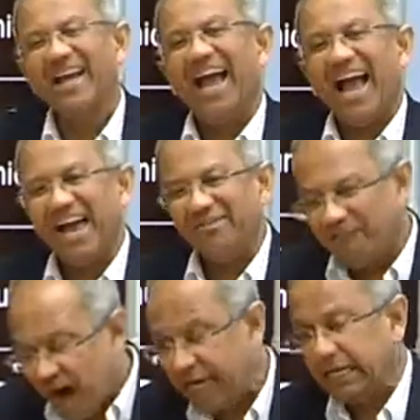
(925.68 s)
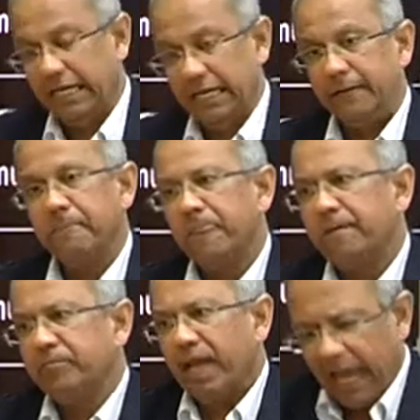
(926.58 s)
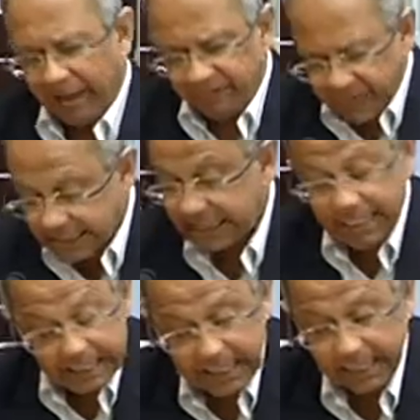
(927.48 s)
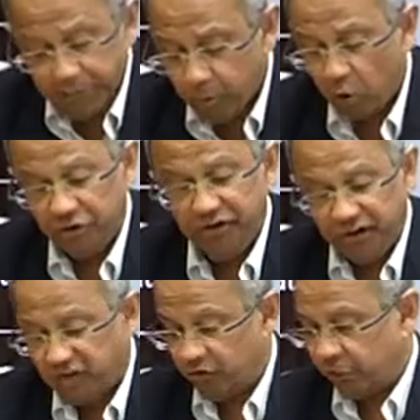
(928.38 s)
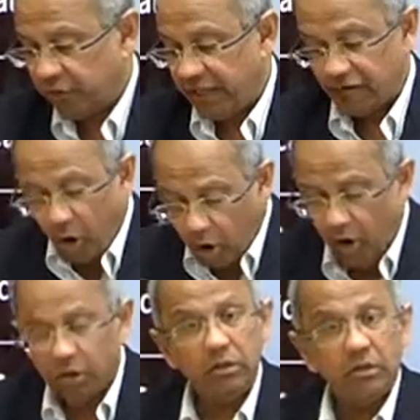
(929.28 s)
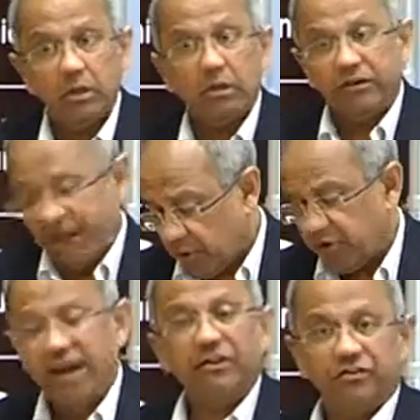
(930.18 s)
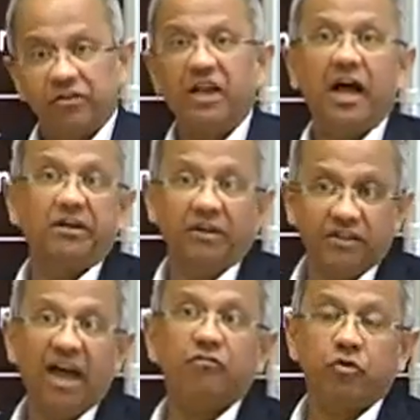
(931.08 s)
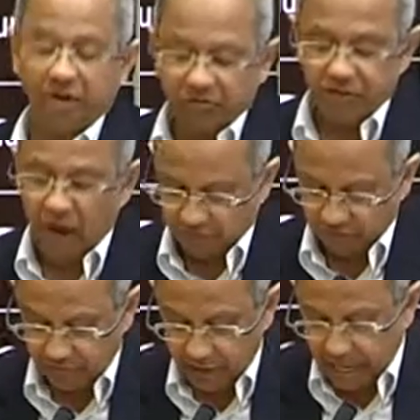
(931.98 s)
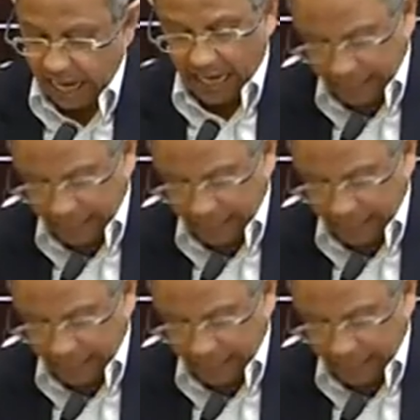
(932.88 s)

And finally, and this is an important issue that all democratic societies have to confront, and